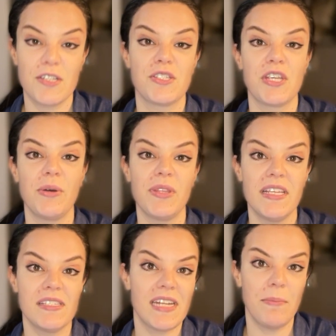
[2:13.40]
So
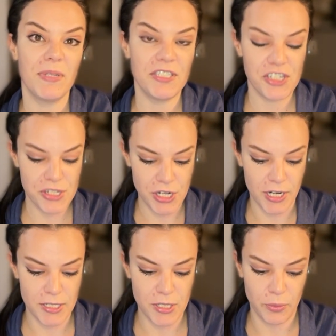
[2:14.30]
this template just
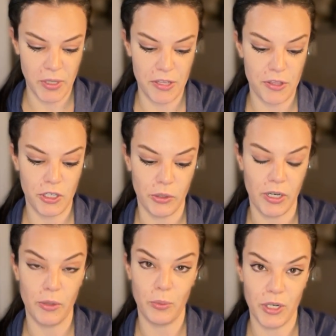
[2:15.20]
starts with
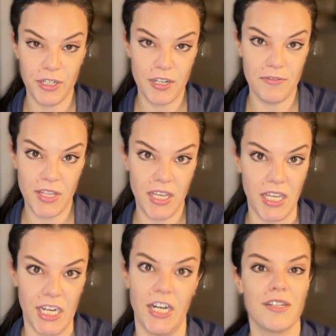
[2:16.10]
your word of the year,